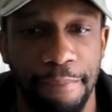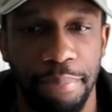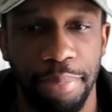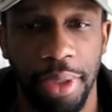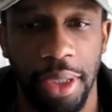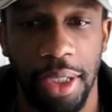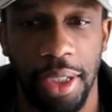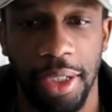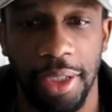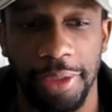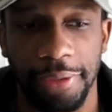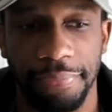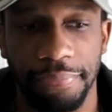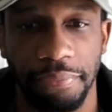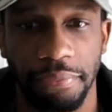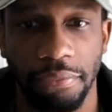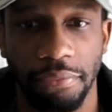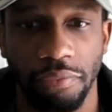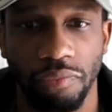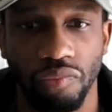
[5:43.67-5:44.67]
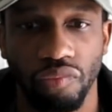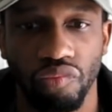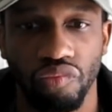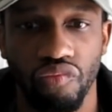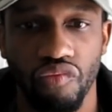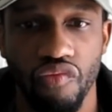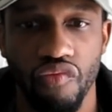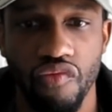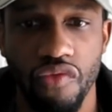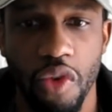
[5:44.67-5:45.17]
But
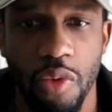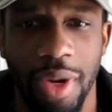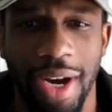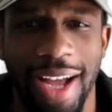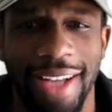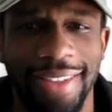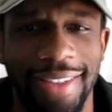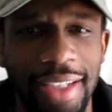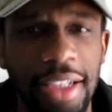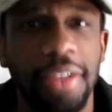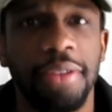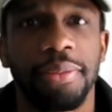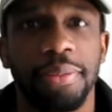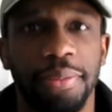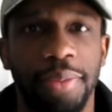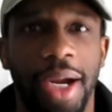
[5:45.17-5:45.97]
what I didn't